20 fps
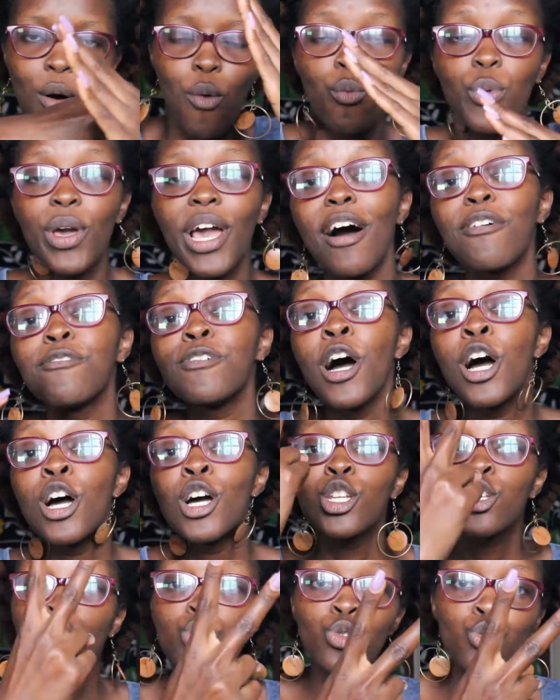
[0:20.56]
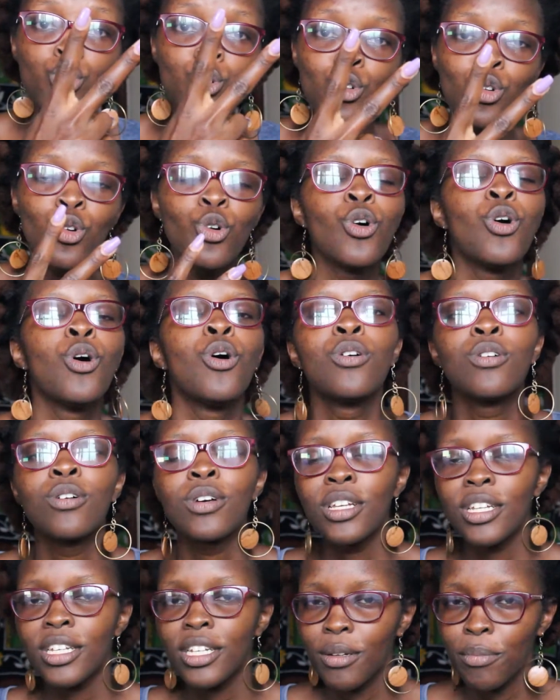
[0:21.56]
we have two
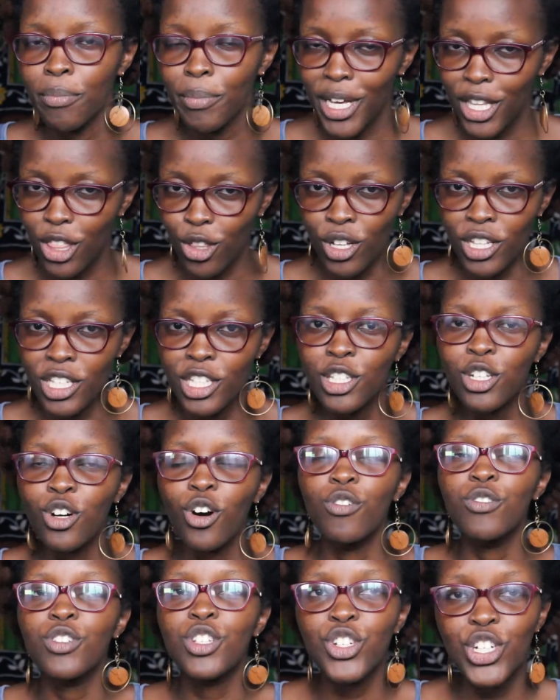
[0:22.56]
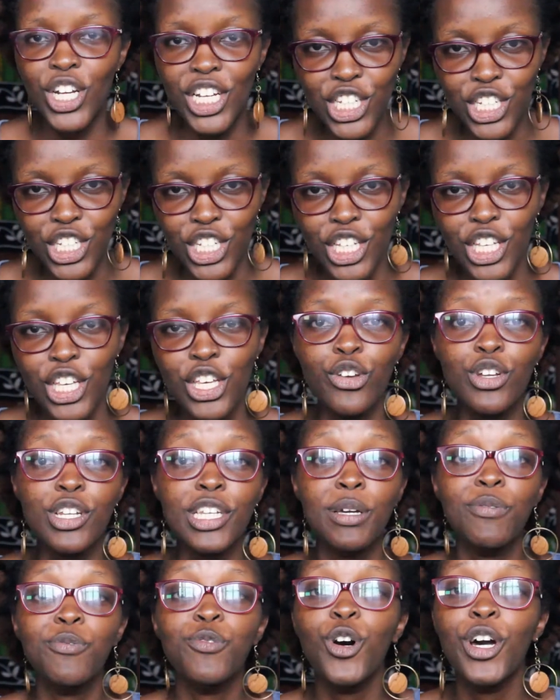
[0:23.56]
methods of stretching your
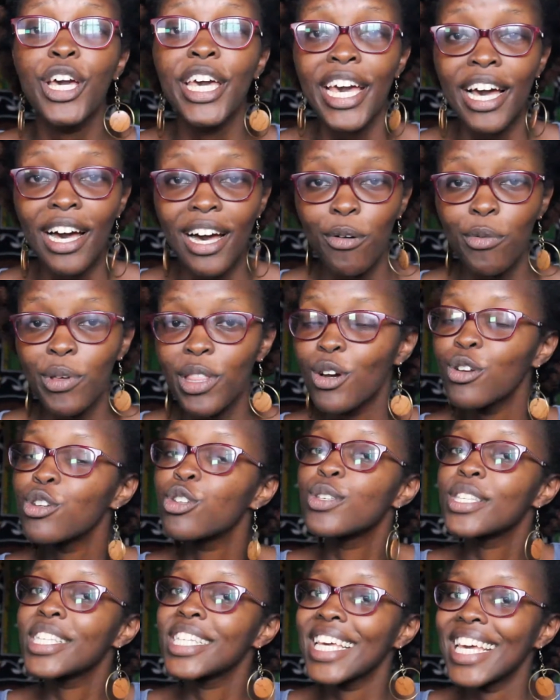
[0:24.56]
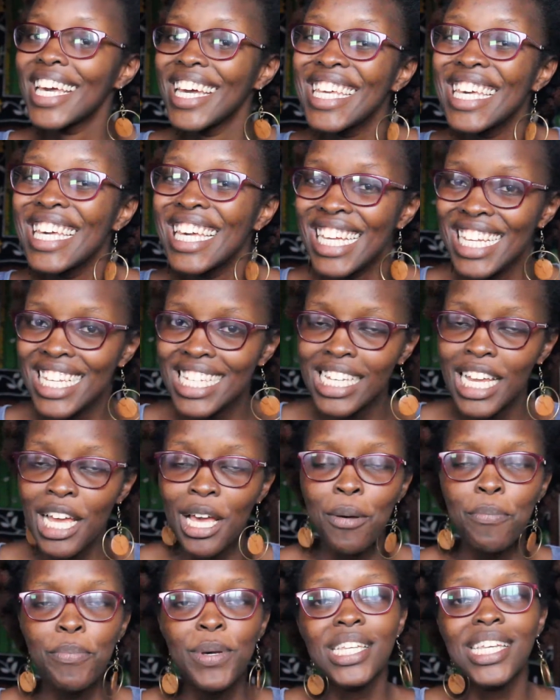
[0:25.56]
type 4 hair without using any heat
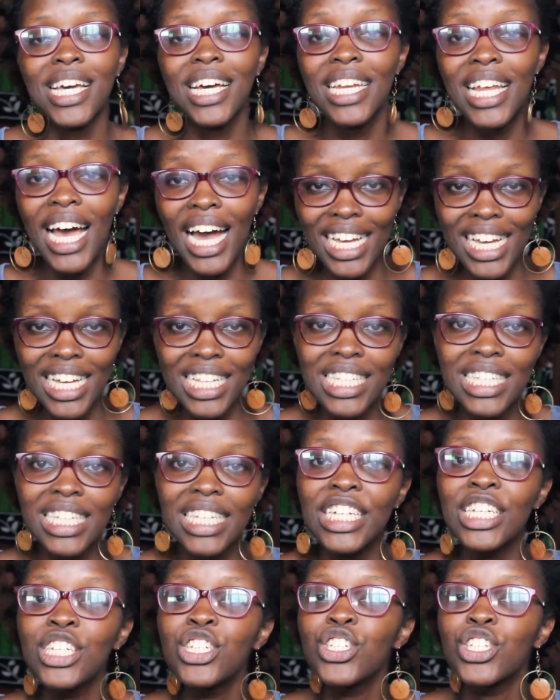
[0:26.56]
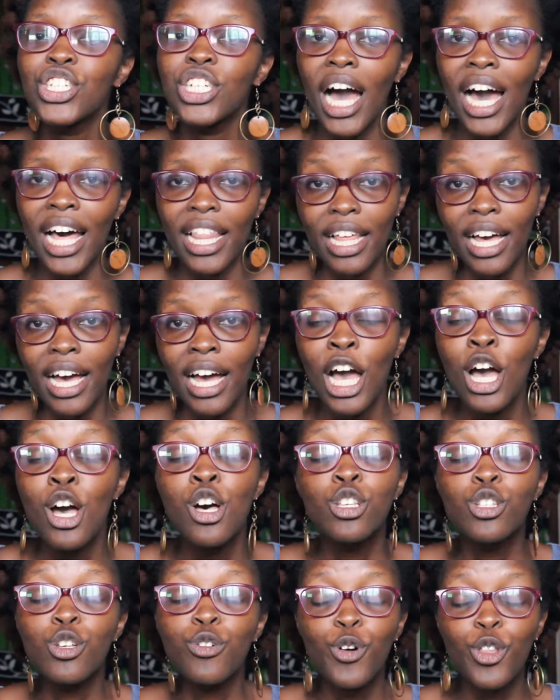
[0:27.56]
pitted against each other.
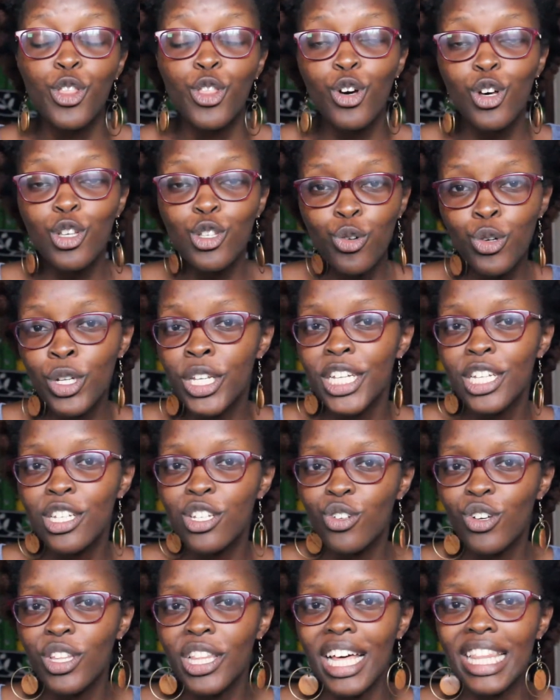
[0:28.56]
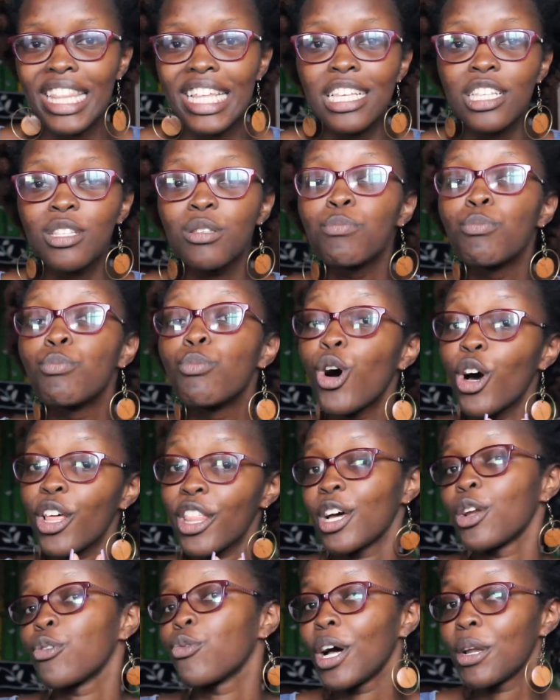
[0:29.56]
So for those who didn't know that there is more
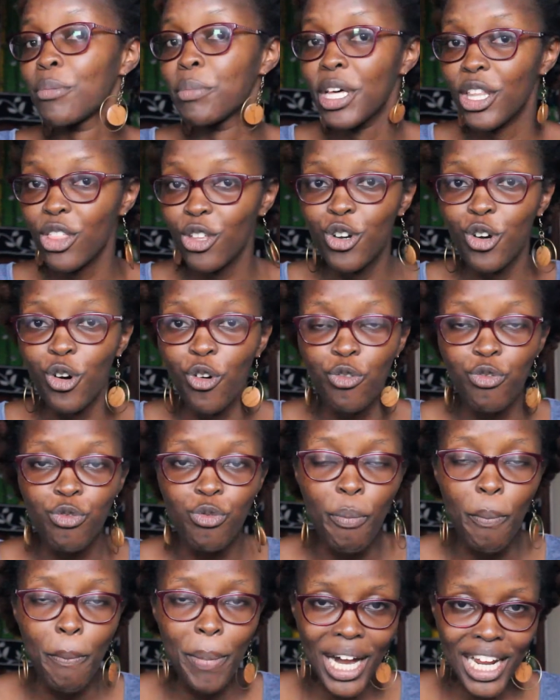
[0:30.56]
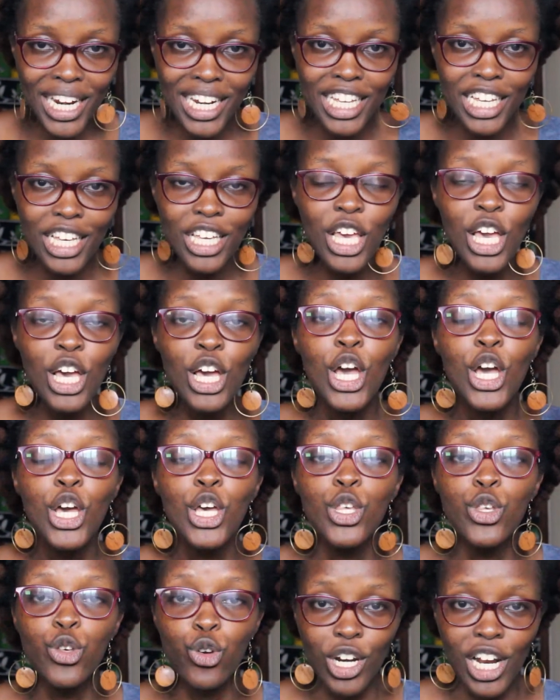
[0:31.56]
than one method of banding
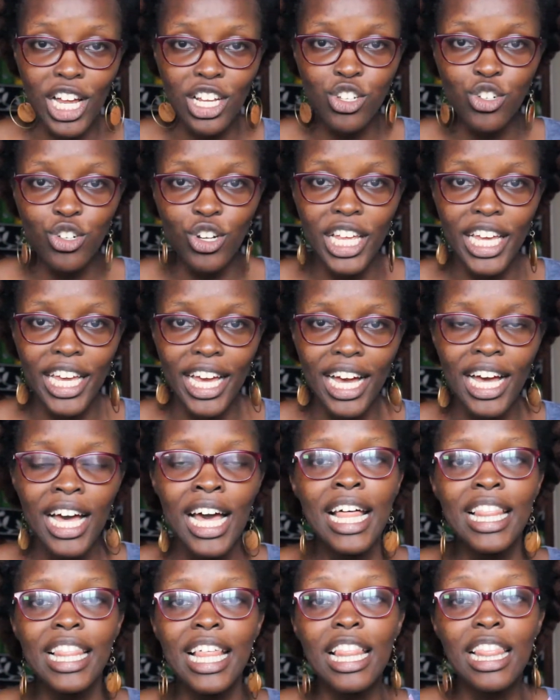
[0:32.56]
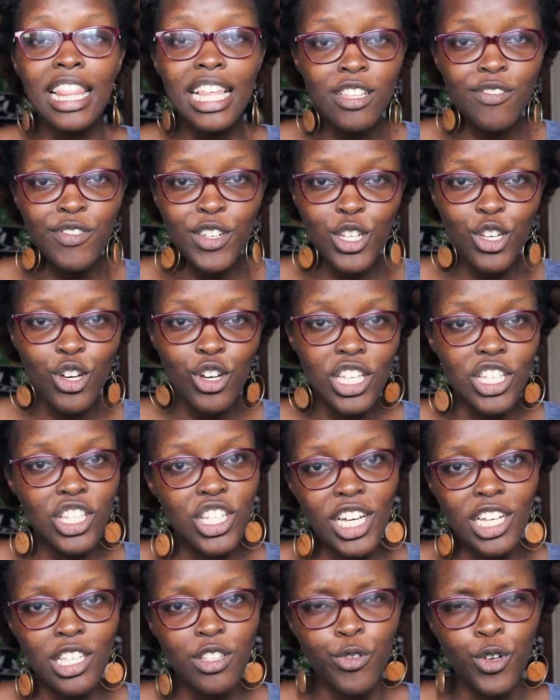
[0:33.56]
your natural hair, then this video is
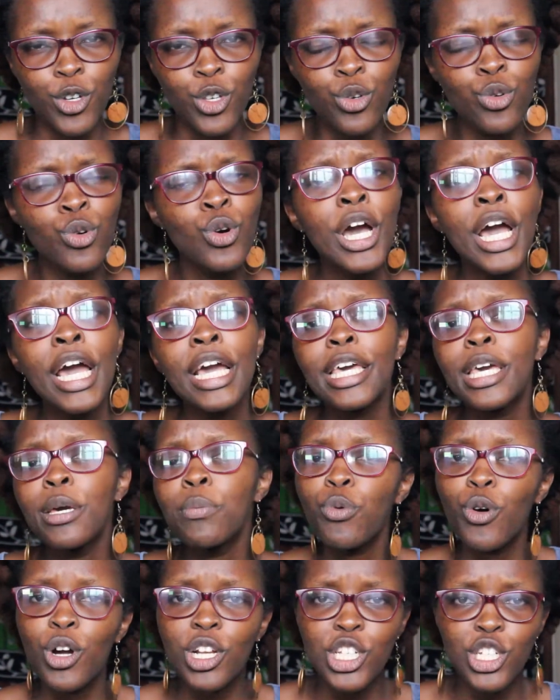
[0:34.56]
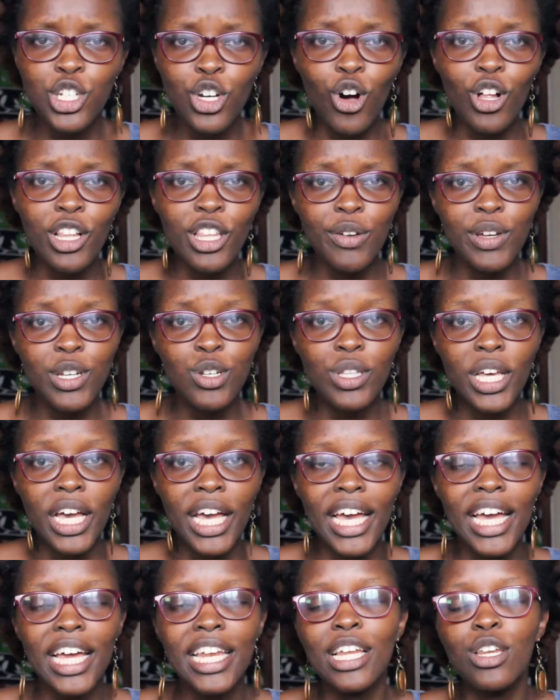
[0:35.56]
just for you. Keep watching all the way to the
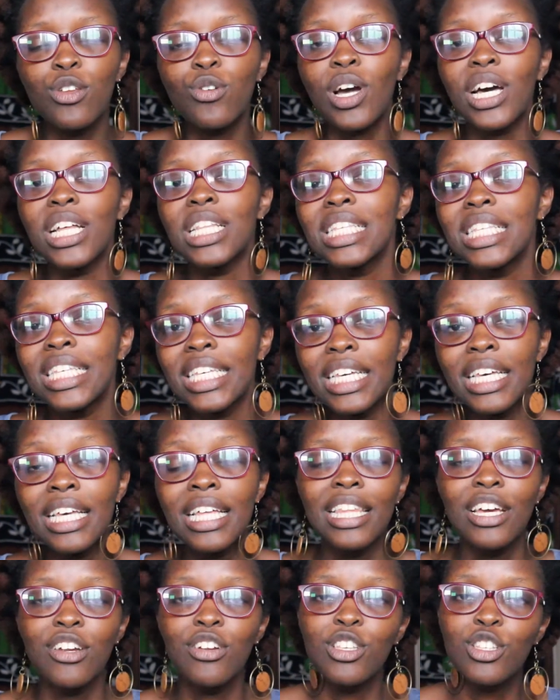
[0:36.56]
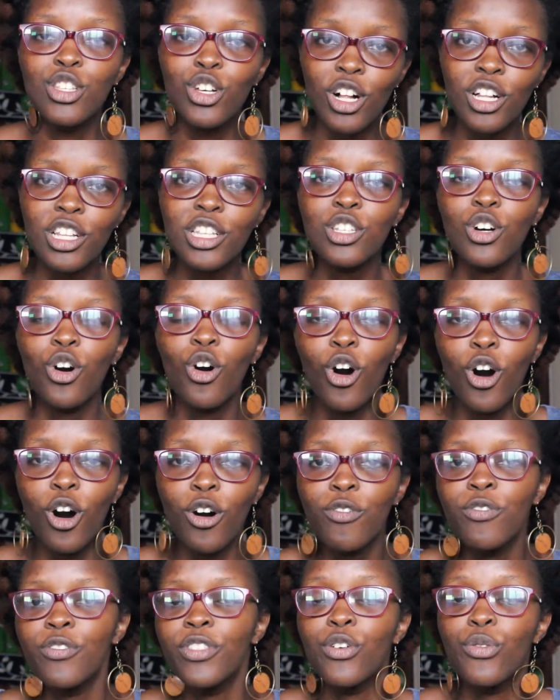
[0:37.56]
end and you can see the results
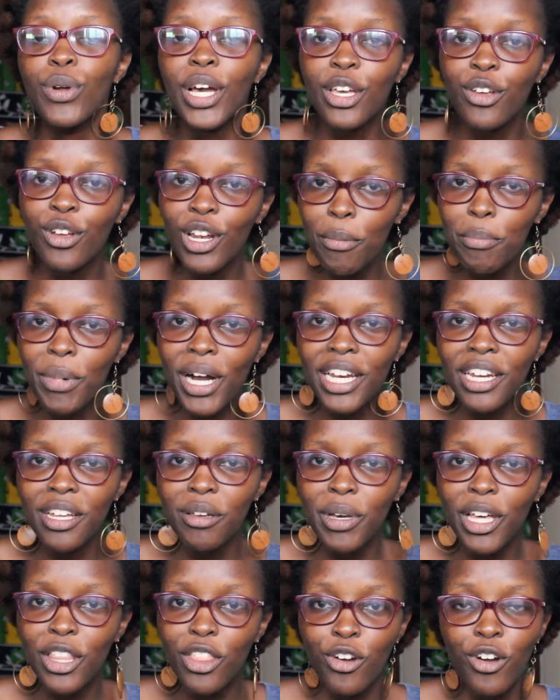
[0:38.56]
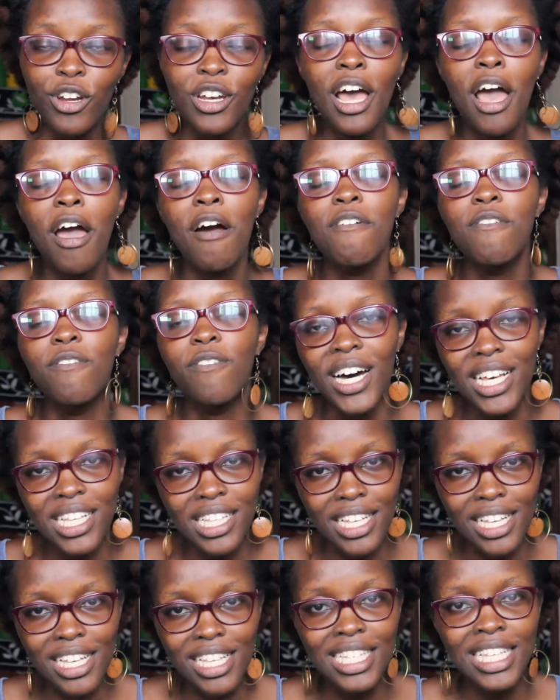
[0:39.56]
of the regular banding method versus